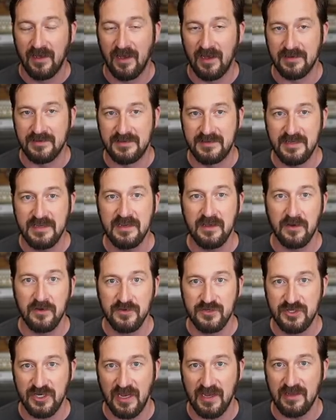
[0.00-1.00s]

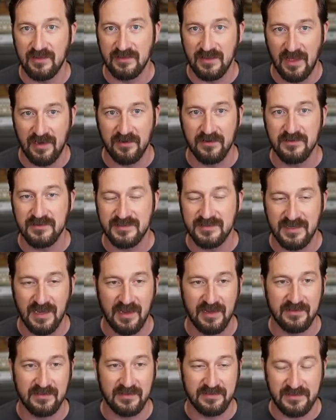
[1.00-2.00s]
DOJ letter
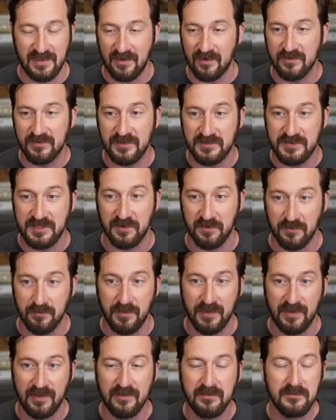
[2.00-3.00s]
saying that they're
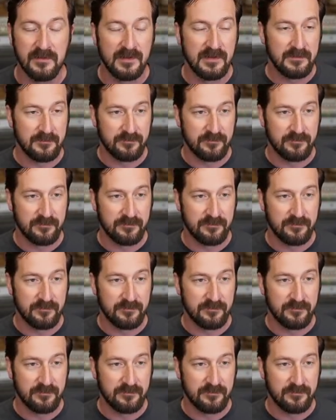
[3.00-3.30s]
determining.